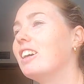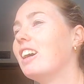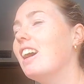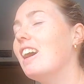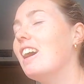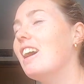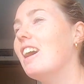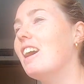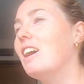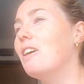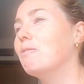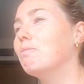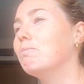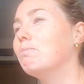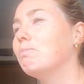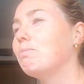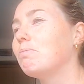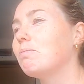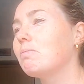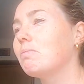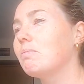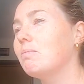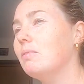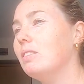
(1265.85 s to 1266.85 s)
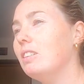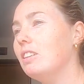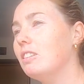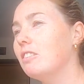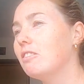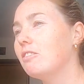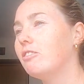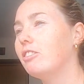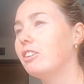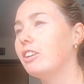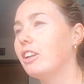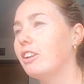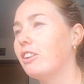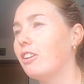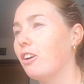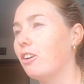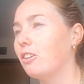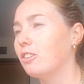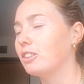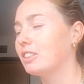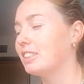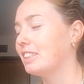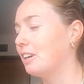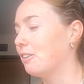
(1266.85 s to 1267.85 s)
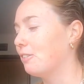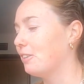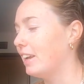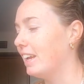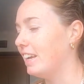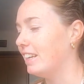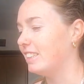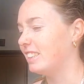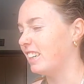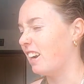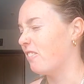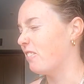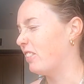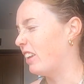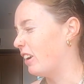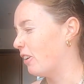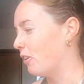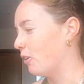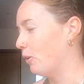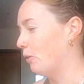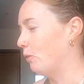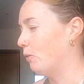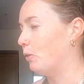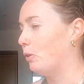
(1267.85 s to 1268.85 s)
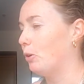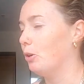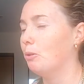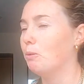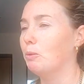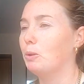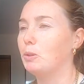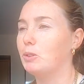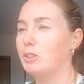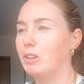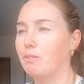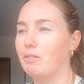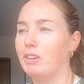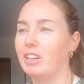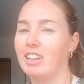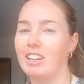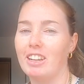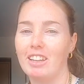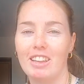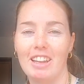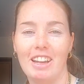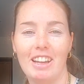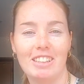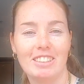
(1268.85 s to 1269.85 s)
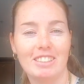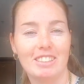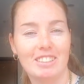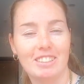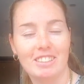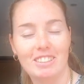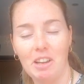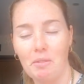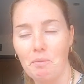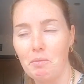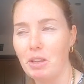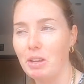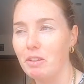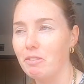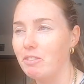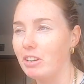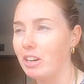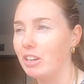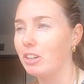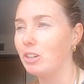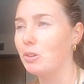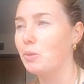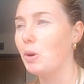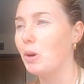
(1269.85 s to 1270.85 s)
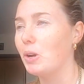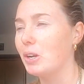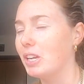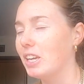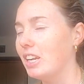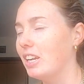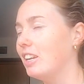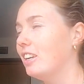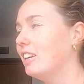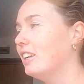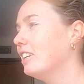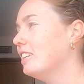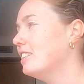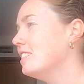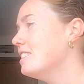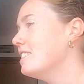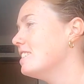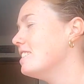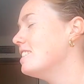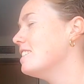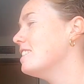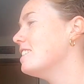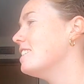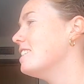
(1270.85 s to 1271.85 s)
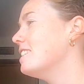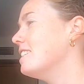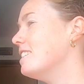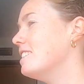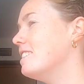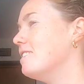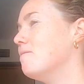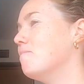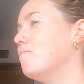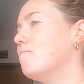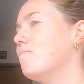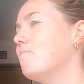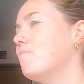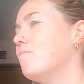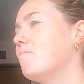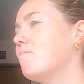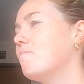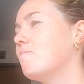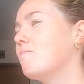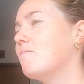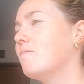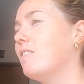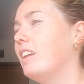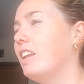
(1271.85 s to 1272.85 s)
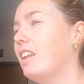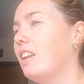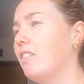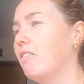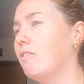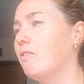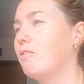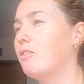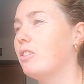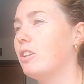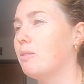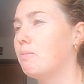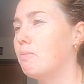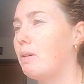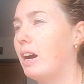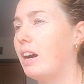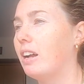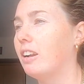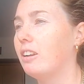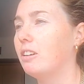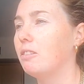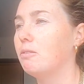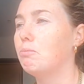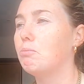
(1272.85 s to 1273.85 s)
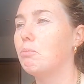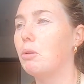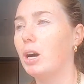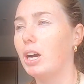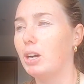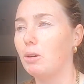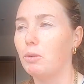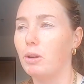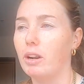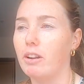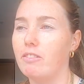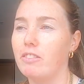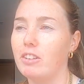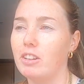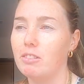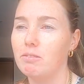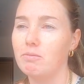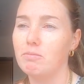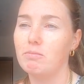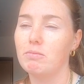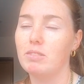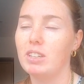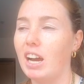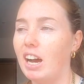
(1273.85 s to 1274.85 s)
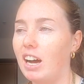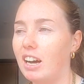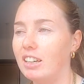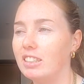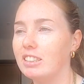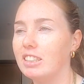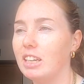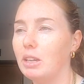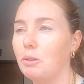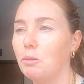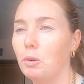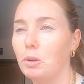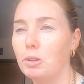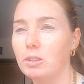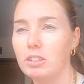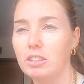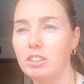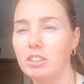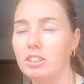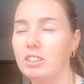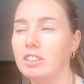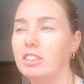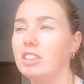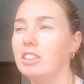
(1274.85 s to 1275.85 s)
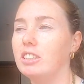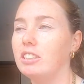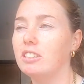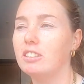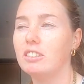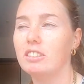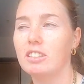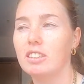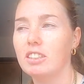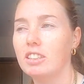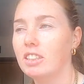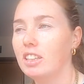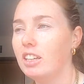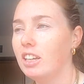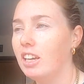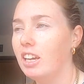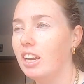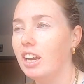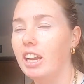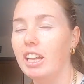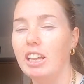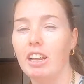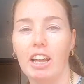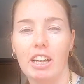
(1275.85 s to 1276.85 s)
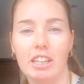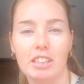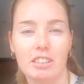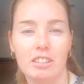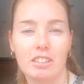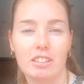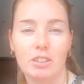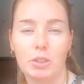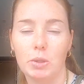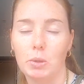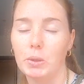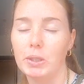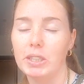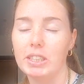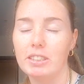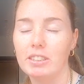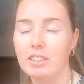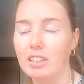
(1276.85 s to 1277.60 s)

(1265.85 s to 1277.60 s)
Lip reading: For the dogs, they'll each have their own room or something like that, just something very quirky. And then for the partner, buy whatever cars he wants, because he likes toys.